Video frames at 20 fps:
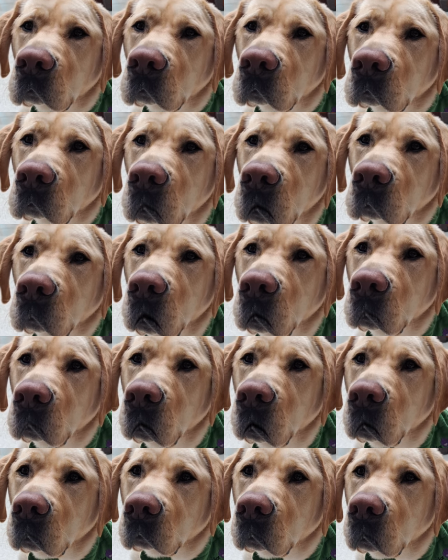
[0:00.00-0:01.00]
People
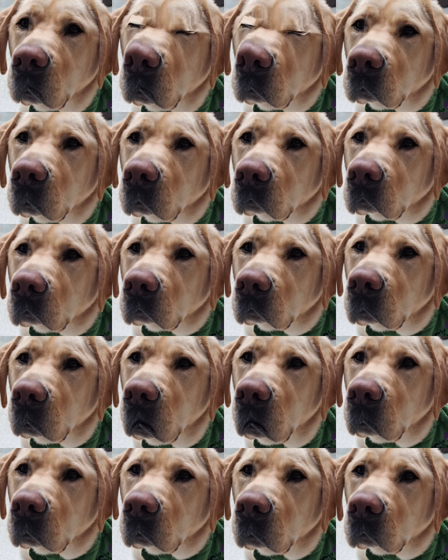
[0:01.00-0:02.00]
need the magic of
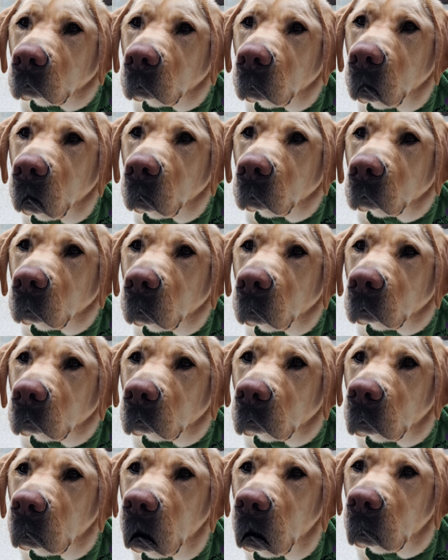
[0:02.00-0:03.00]
PAWS pet therapy
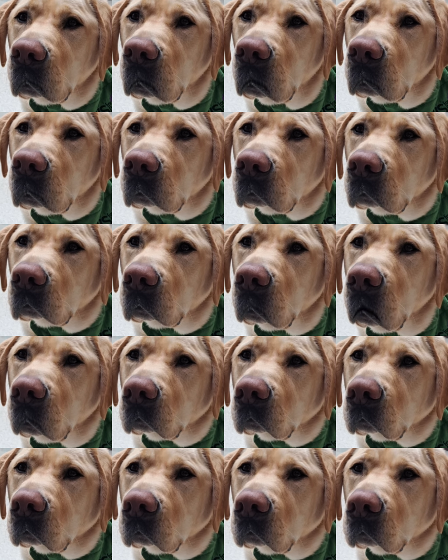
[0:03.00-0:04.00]
more than ever
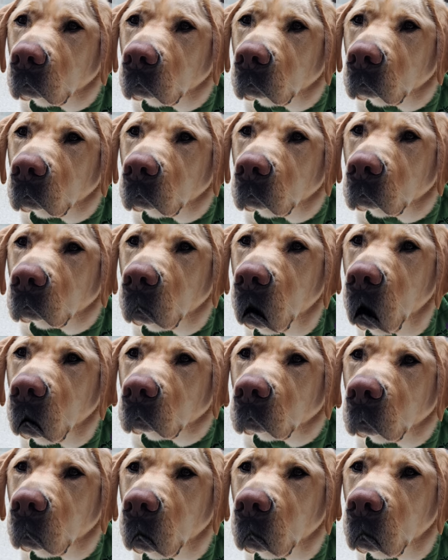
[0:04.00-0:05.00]
before. We
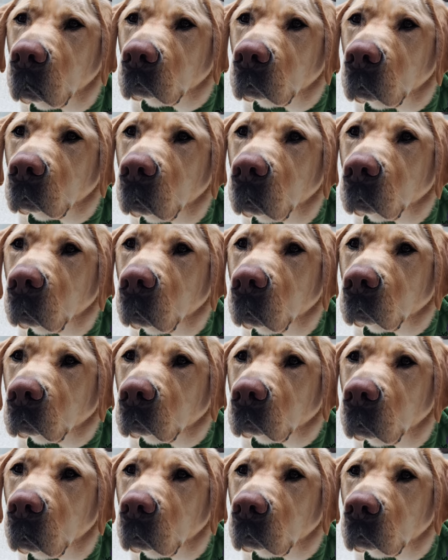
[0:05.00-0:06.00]
PAWS pets know
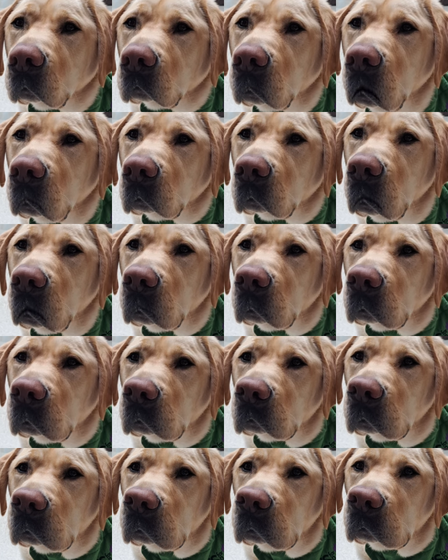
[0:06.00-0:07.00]
when people are
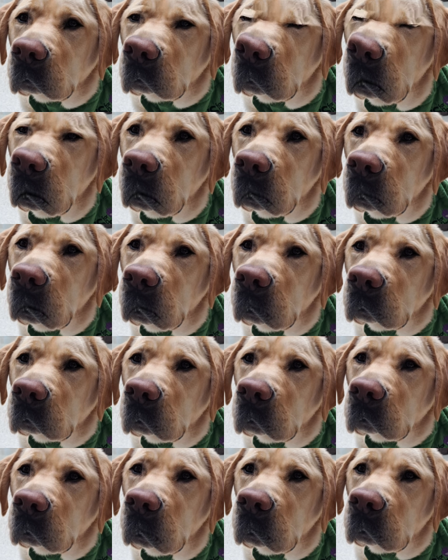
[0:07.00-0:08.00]
sad, lonely,
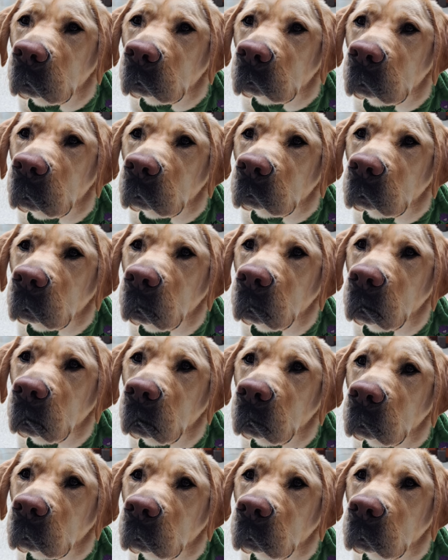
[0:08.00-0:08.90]
or anxious and need